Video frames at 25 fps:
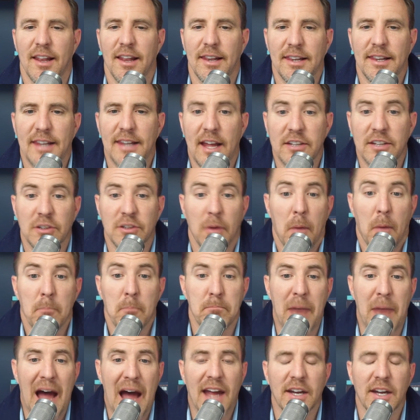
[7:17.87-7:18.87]
less
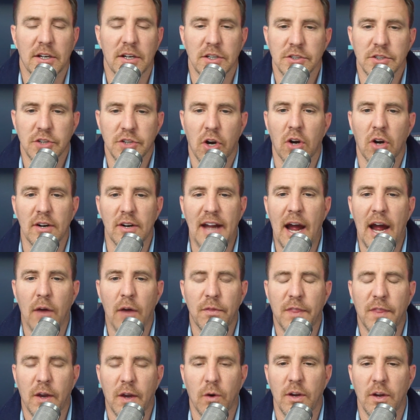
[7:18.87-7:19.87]
buyers are
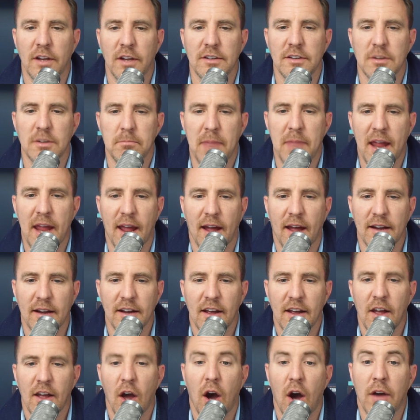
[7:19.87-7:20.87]
out there in demand,
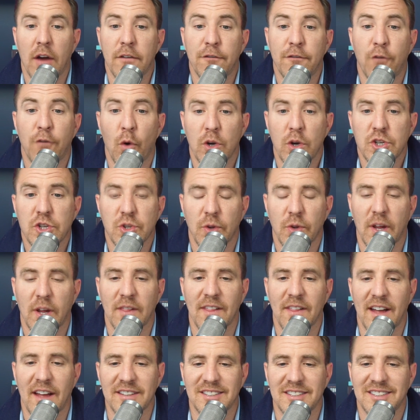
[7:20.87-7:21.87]
unfortunately,
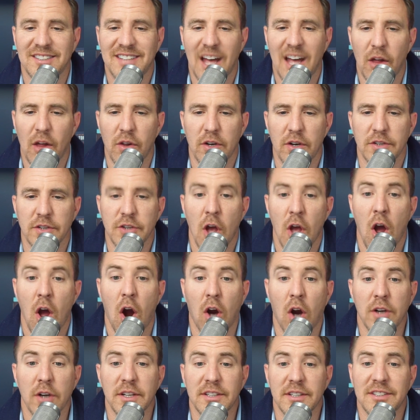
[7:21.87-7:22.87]
less sellers
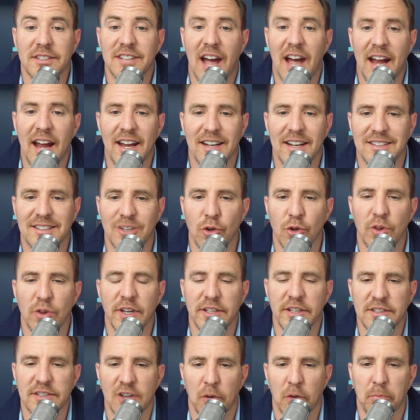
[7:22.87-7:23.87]
are deciding to
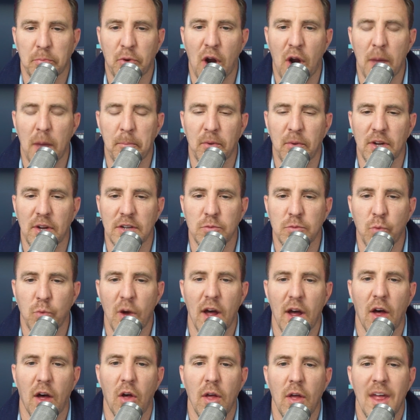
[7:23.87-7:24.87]
list their property as
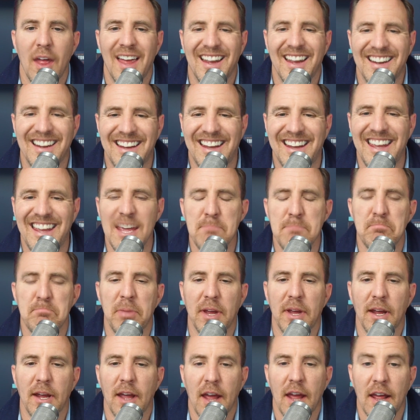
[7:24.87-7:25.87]
well,
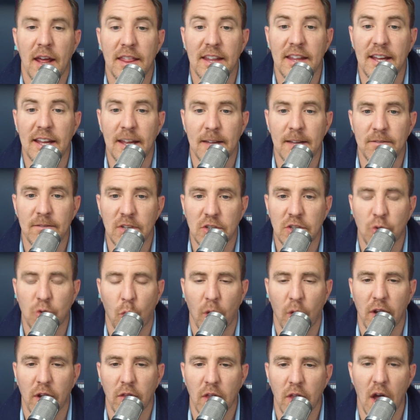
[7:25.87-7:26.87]
keeping the
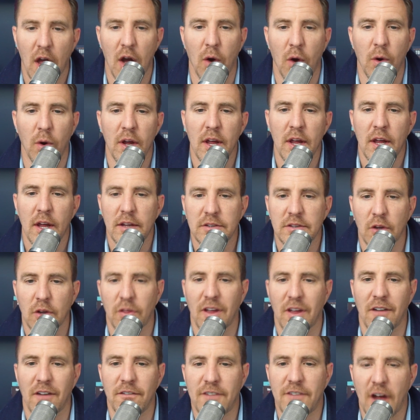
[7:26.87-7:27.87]
inventory low. So
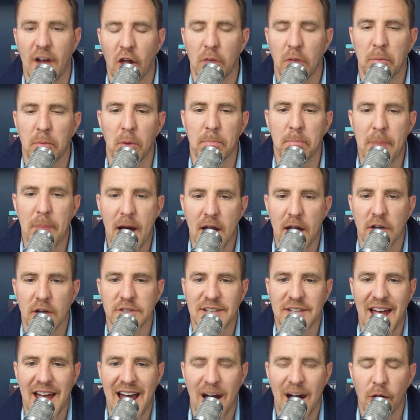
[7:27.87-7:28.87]
the available buyers
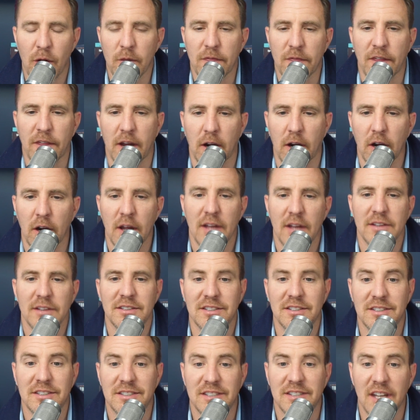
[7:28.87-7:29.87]
out there
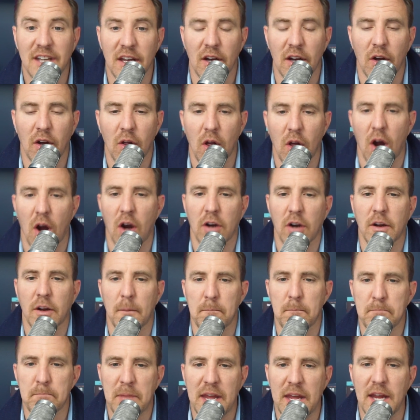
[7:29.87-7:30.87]
still are
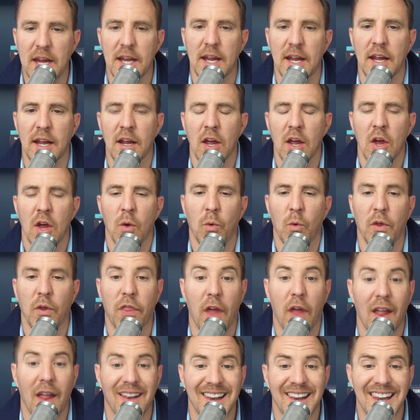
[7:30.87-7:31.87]
competing with
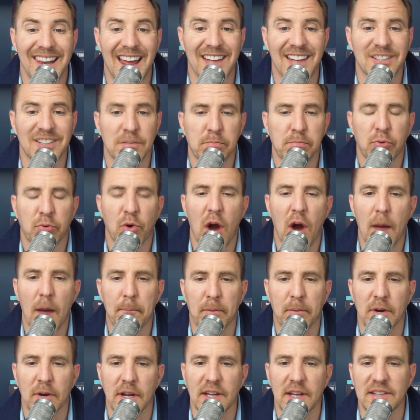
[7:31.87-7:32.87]
less
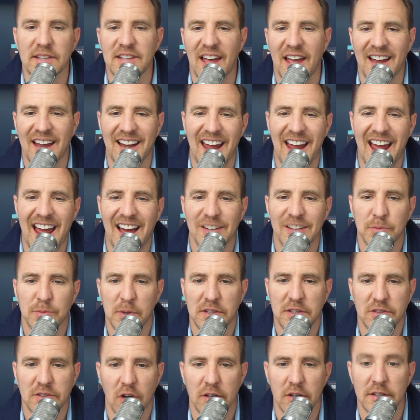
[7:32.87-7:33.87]
properties. And as we
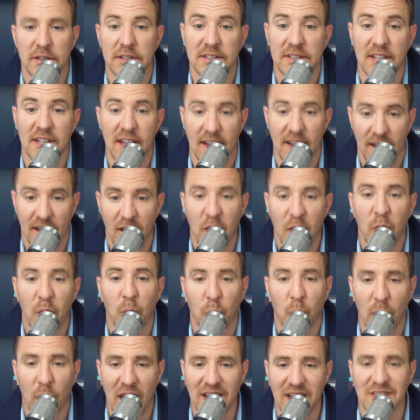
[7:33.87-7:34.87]
start to see
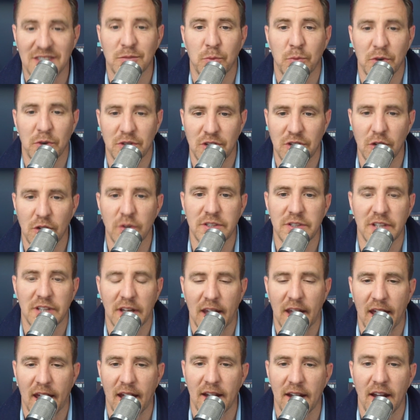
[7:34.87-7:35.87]
rates reduce
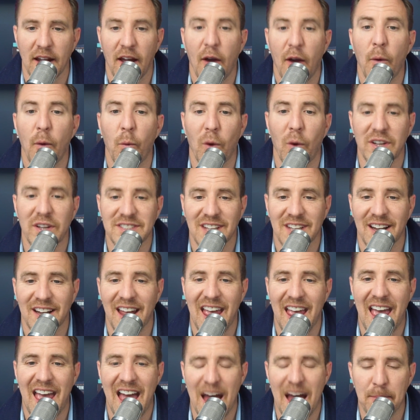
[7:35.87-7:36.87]
again, what's going to
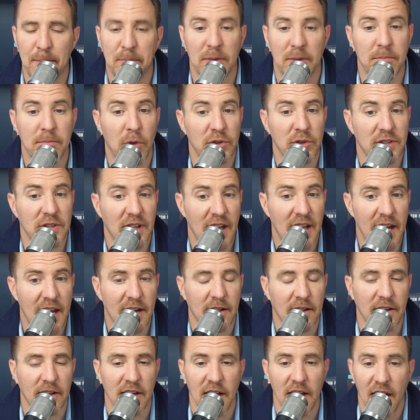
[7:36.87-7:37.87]
happen most
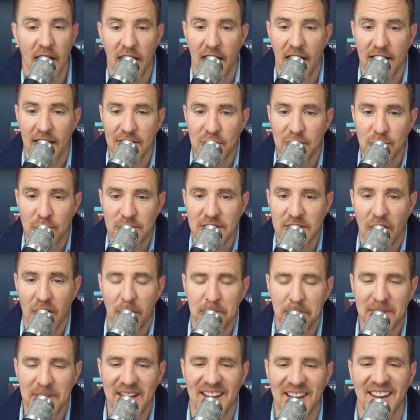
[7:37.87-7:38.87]
likely, and you tell
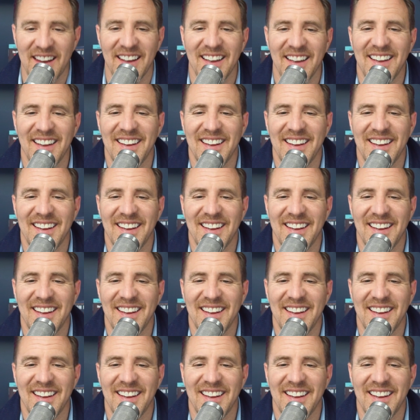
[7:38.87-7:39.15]
me,